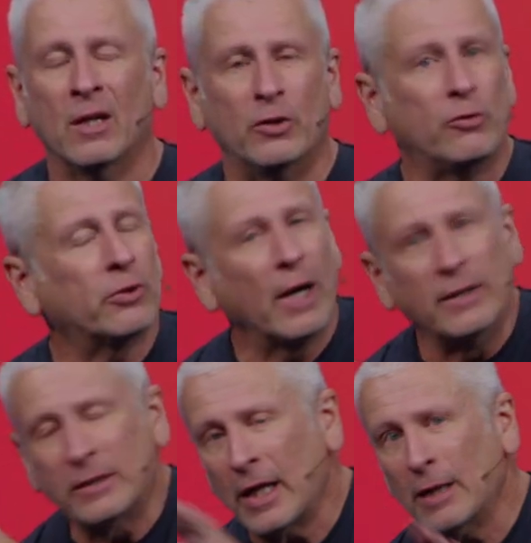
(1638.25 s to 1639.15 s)
You tried
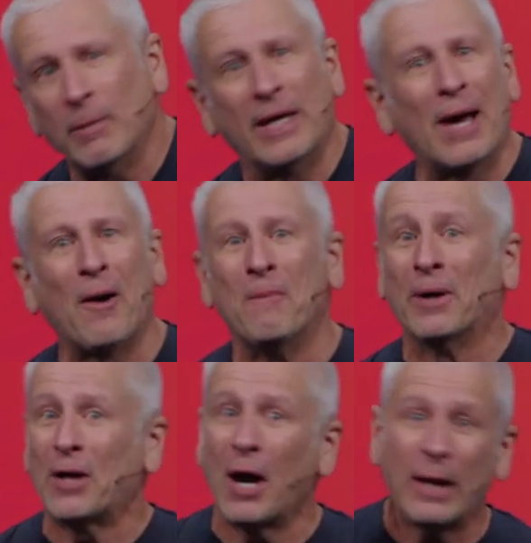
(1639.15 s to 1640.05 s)
to take me out,
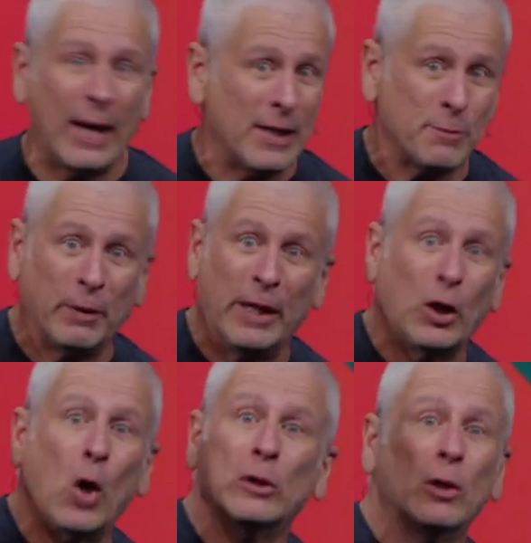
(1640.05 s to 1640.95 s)
but God had his plan
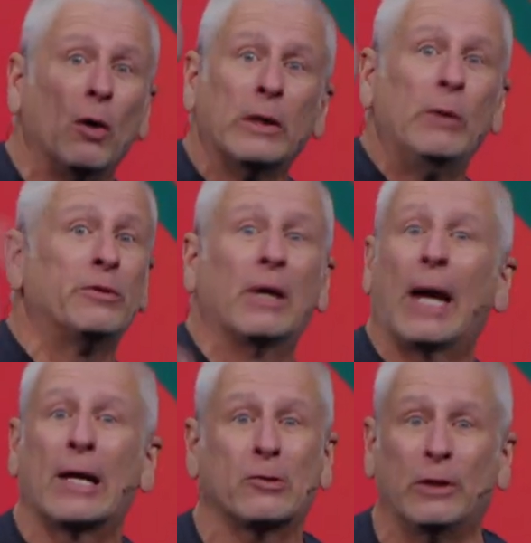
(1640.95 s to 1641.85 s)
all along. He was going to
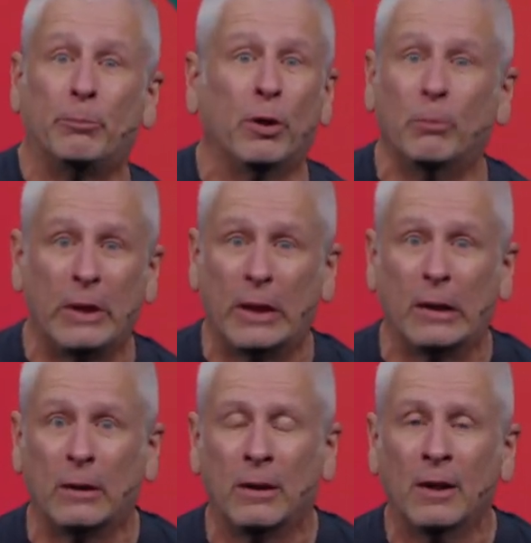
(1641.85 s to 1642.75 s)
actually put me
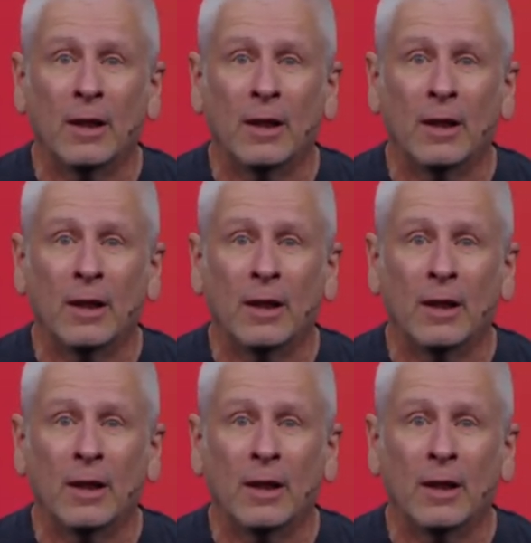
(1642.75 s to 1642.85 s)
in.